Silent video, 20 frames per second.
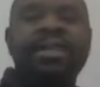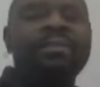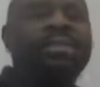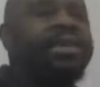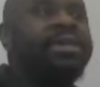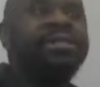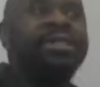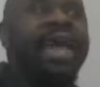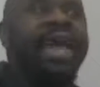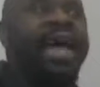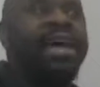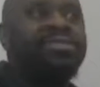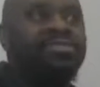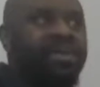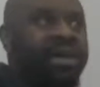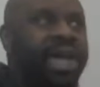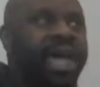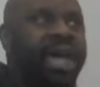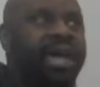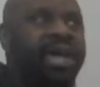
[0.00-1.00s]
see, some of
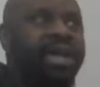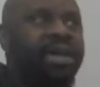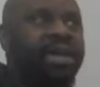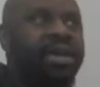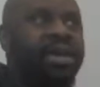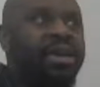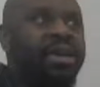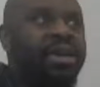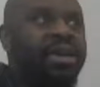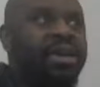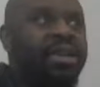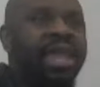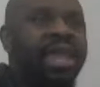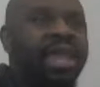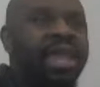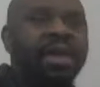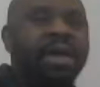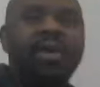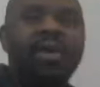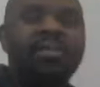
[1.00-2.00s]
these guys were gay.
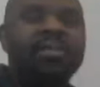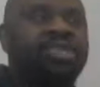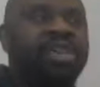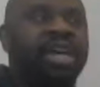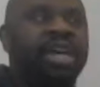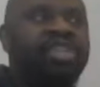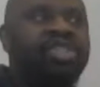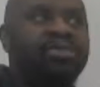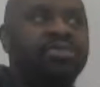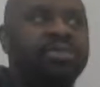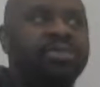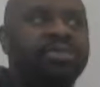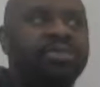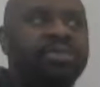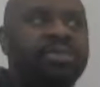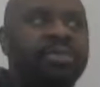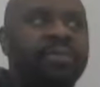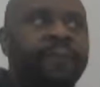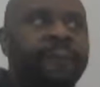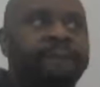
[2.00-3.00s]
They were
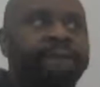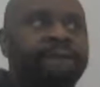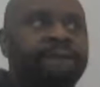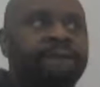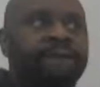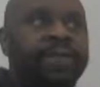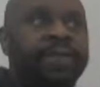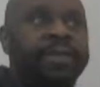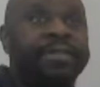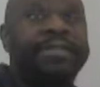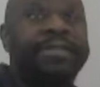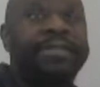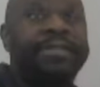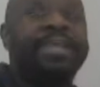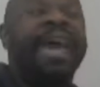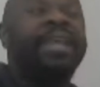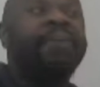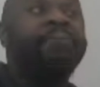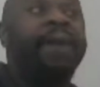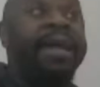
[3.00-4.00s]
homosexuals,
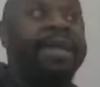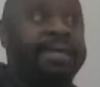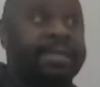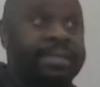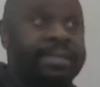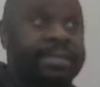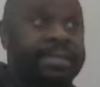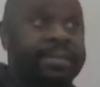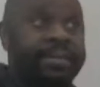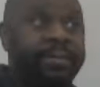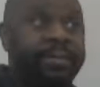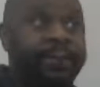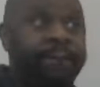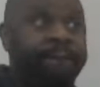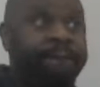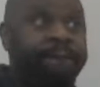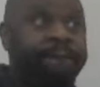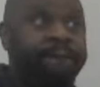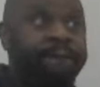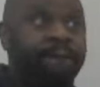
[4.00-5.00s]

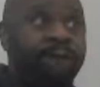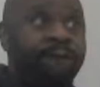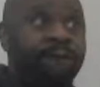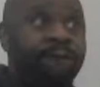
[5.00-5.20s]
sodomites.